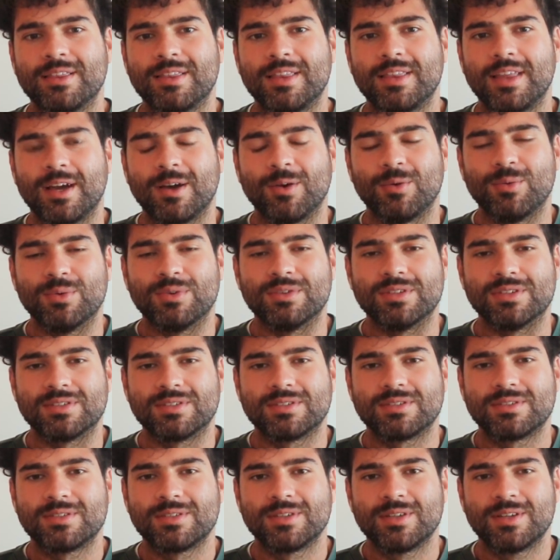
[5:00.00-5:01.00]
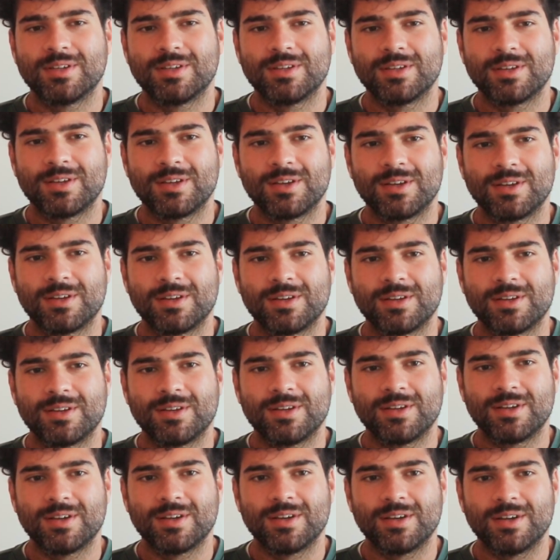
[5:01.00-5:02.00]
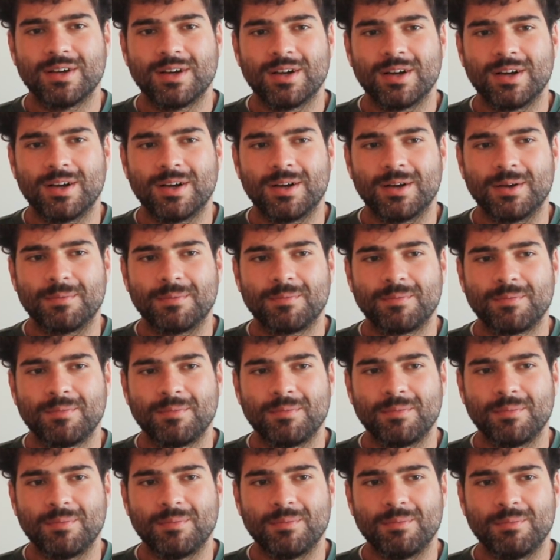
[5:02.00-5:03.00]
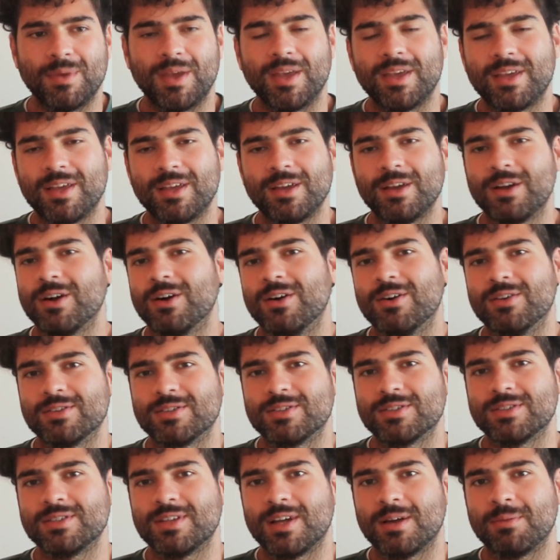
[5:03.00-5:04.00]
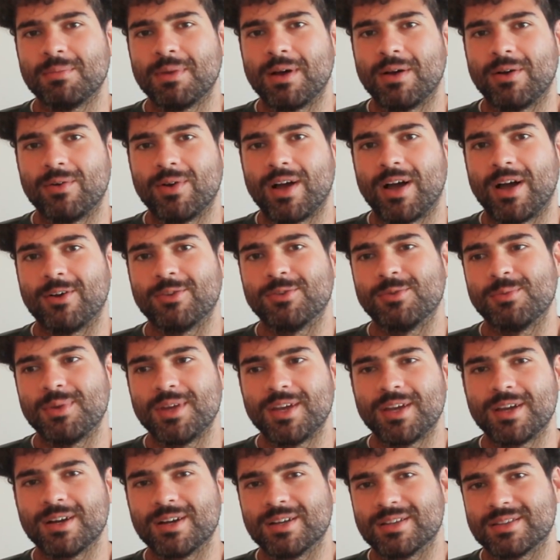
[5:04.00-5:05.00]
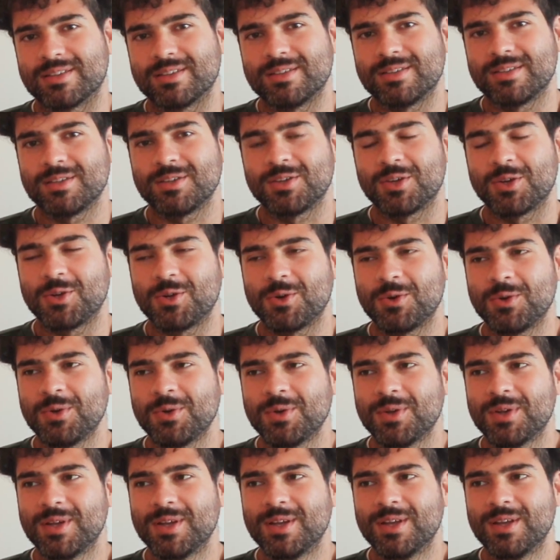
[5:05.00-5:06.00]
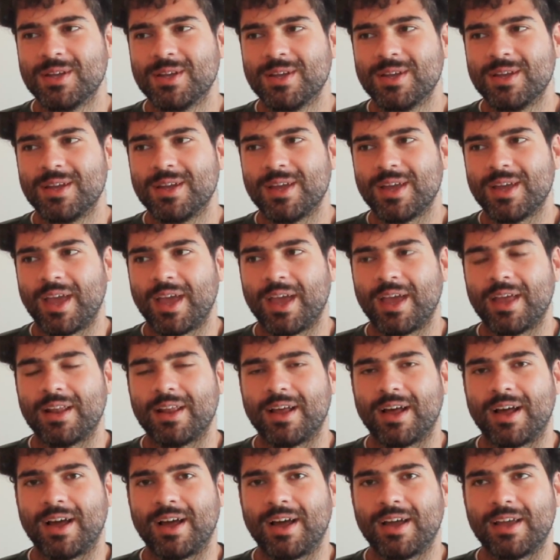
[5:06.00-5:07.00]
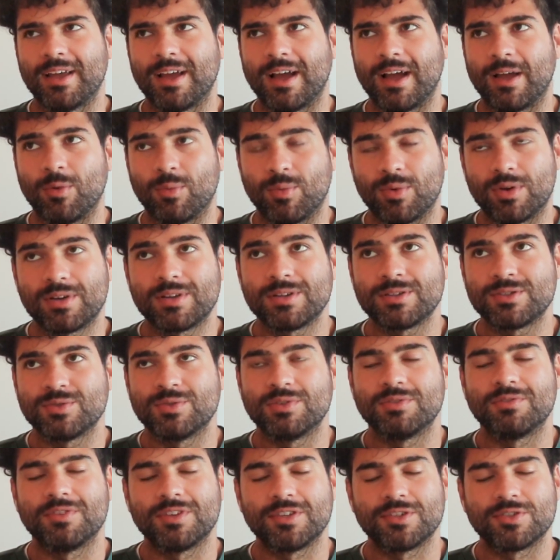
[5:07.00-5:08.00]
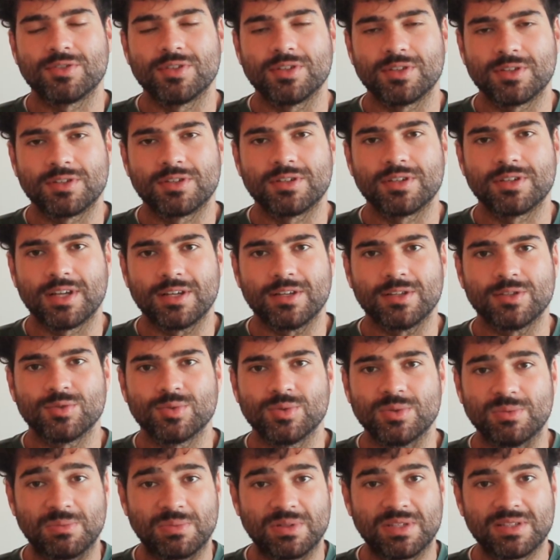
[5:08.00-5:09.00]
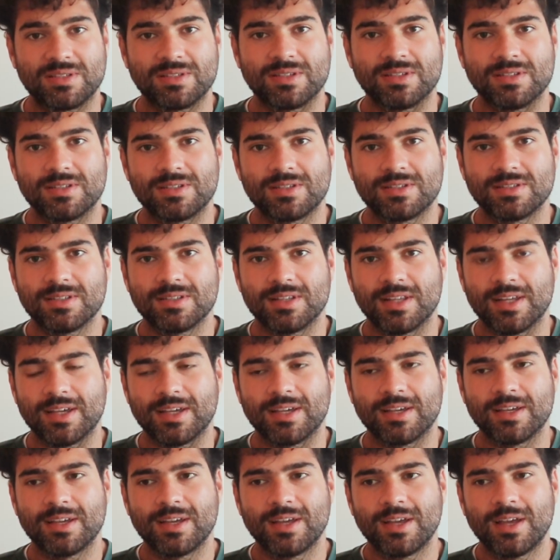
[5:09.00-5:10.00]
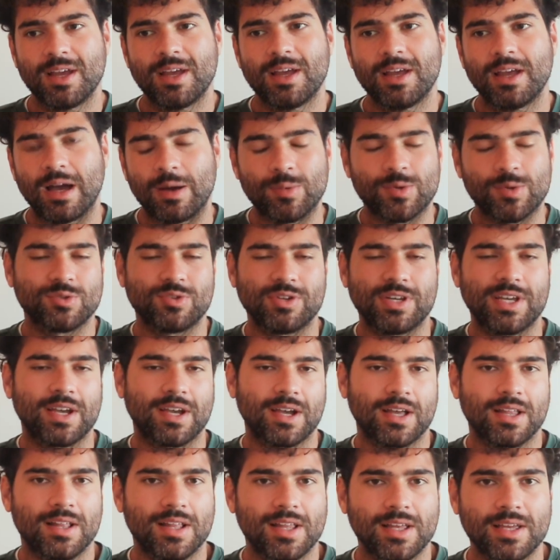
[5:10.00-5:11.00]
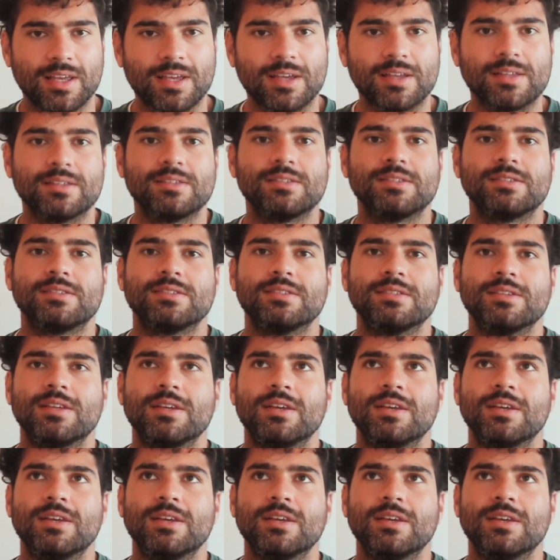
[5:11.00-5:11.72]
that was uh, making content about how to make content, and I wanted to eventually turn that into a business. Like, I wanted to get clients,